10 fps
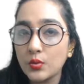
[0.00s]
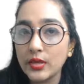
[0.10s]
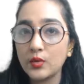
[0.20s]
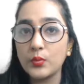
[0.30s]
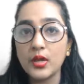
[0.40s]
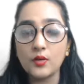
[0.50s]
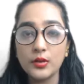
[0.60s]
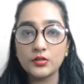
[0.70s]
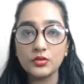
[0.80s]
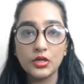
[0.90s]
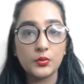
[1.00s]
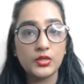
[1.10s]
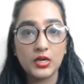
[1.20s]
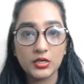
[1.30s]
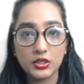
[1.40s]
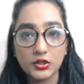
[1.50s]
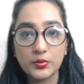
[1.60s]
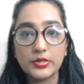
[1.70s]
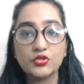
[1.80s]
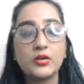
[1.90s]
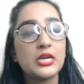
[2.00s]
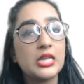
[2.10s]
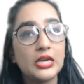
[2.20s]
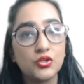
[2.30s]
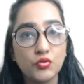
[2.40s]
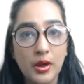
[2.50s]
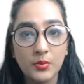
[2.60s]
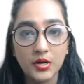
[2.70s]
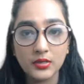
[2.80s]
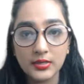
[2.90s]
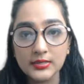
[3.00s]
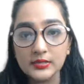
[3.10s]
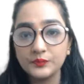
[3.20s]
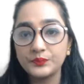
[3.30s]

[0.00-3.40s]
Okay, we are going to deal with English literature and English grammar in this.